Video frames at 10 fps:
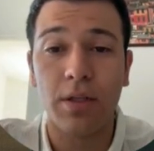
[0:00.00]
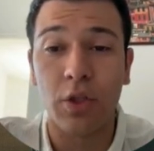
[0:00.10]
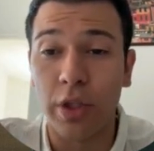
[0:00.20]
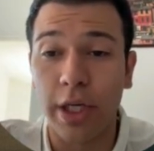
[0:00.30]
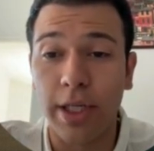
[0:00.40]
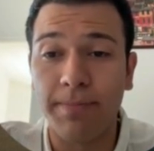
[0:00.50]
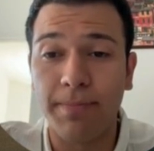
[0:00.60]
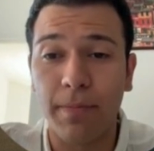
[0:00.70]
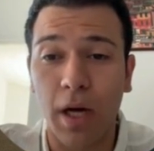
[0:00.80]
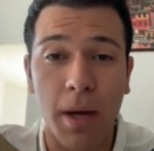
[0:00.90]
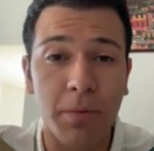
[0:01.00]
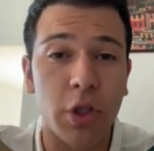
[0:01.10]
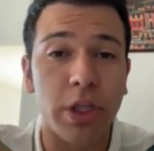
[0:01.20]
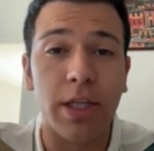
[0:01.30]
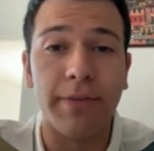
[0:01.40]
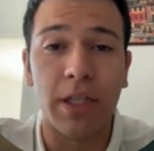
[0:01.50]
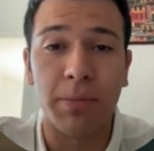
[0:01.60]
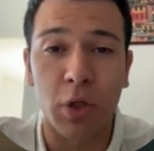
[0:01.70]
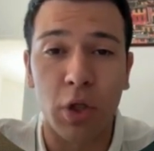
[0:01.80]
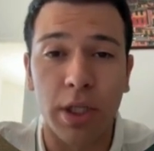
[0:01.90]
Today, I'm already living in
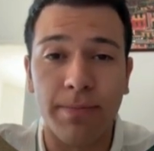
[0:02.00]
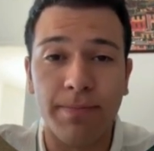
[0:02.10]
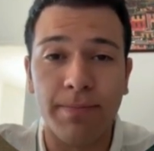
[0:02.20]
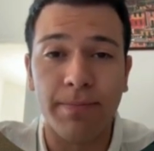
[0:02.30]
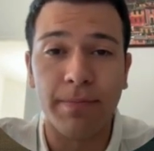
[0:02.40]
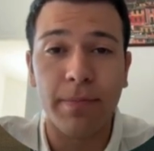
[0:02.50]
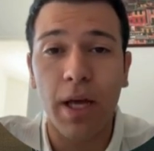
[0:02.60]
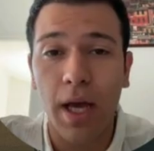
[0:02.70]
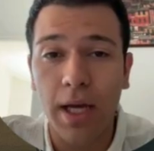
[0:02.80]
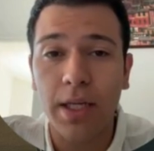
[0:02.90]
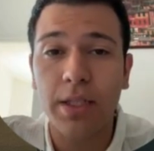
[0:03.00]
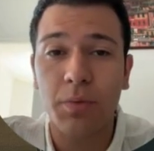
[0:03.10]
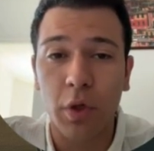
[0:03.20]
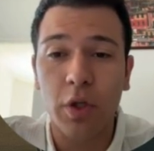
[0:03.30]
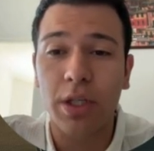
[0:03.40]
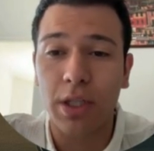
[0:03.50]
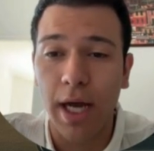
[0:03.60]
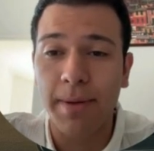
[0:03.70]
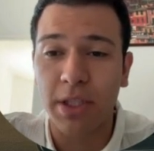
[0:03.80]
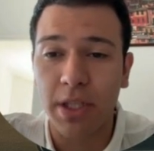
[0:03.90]
Berlin and work in
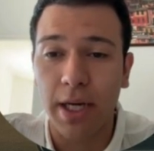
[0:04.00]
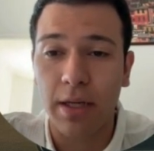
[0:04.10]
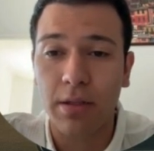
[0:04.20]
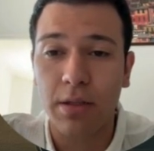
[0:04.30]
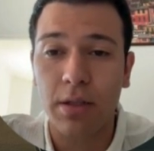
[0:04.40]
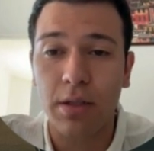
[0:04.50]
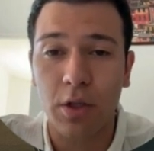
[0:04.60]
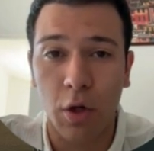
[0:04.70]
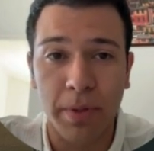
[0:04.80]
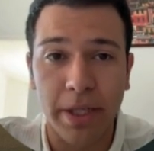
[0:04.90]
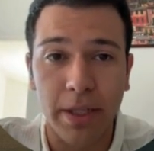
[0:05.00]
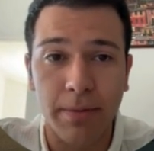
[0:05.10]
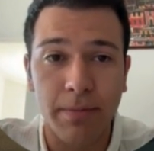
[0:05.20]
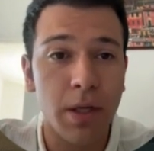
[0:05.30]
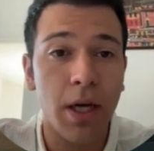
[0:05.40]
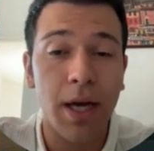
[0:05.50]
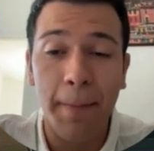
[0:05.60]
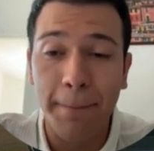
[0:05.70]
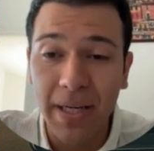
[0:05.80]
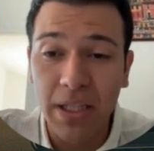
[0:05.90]
climate tech company,
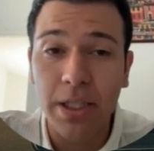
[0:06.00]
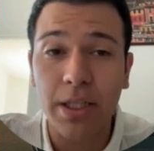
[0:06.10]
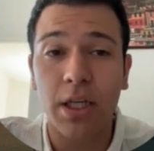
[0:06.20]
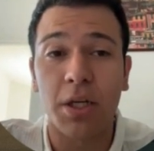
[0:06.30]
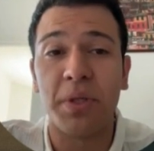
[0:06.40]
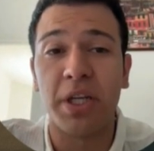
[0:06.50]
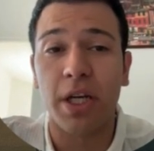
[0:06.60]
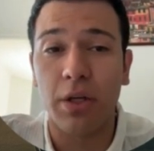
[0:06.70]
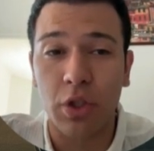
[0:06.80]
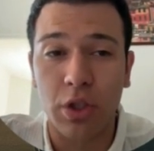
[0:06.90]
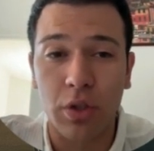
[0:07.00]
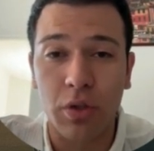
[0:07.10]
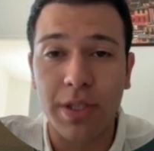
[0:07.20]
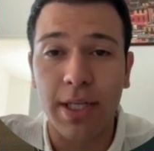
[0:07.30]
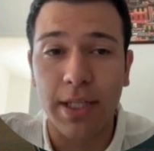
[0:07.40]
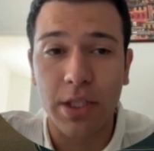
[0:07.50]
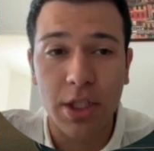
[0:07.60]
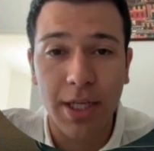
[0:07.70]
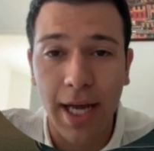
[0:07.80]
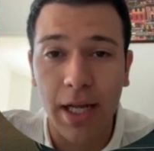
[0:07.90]
building carbon accounting tools that
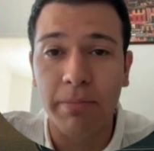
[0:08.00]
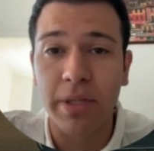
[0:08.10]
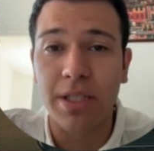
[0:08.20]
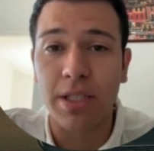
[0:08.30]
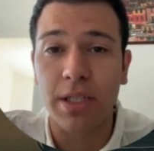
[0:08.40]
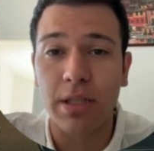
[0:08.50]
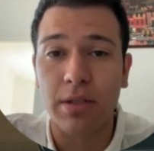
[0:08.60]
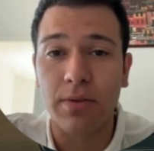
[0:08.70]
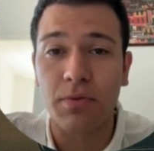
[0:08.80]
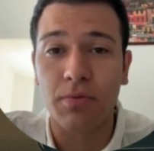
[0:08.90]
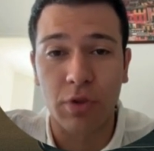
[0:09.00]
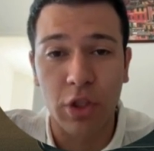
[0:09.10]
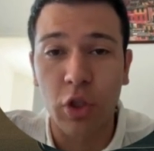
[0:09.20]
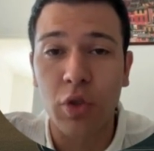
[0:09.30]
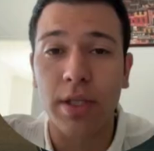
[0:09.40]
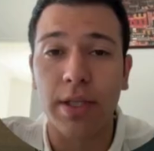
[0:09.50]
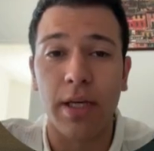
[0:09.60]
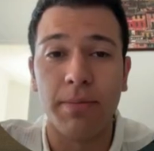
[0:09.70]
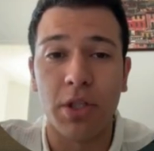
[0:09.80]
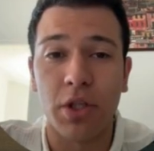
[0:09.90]
help businesses reducing
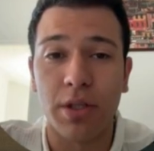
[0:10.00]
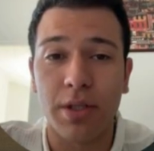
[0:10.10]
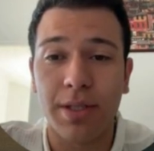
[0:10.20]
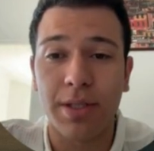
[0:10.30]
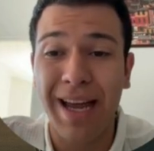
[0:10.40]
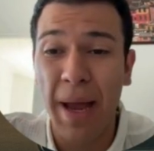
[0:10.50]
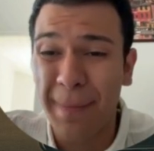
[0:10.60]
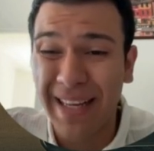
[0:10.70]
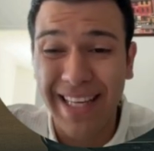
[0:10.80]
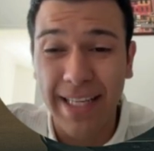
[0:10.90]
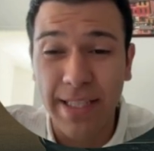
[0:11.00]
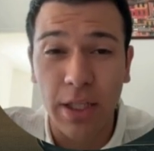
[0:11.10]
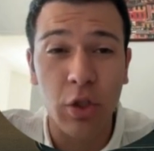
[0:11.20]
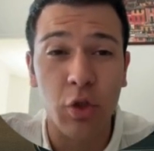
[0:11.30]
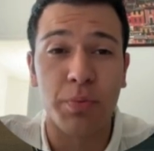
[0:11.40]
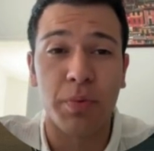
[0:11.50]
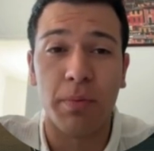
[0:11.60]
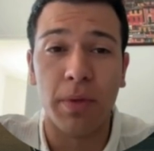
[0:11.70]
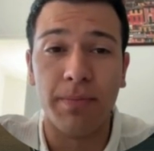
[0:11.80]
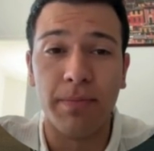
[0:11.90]
their emissions. But there is a huge
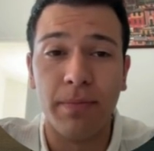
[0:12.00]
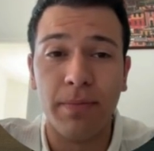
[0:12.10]
problem,